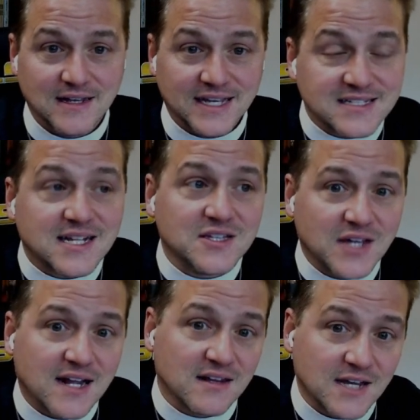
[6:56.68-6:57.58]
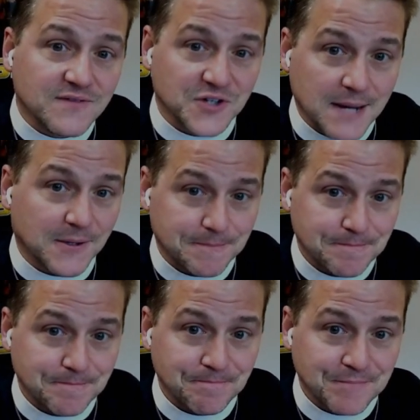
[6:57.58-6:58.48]
He's telling you how to love your neighbor.
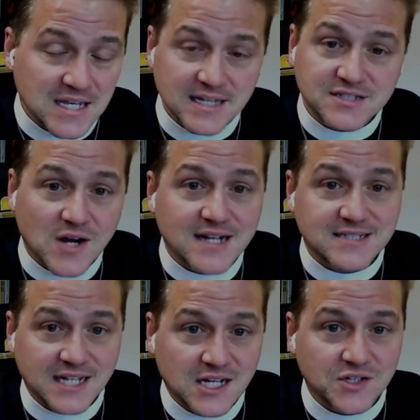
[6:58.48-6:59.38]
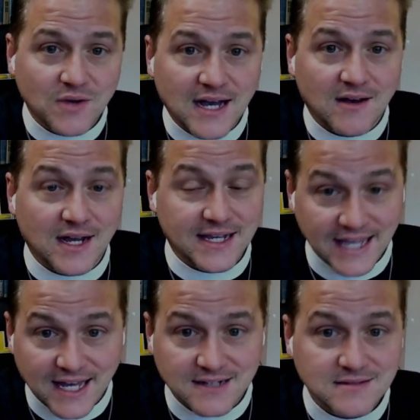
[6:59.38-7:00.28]
He's trying to tell you how,
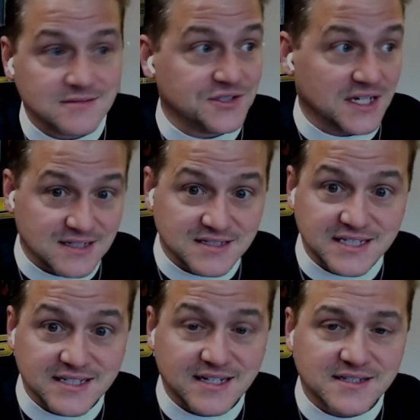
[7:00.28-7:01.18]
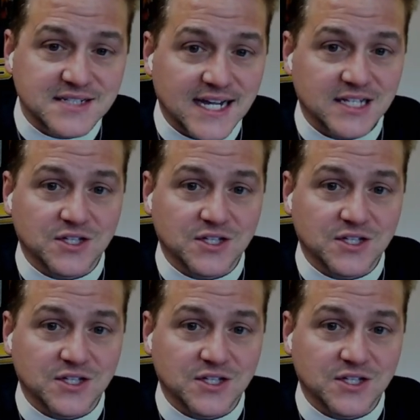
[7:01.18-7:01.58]
again, just as he did in the second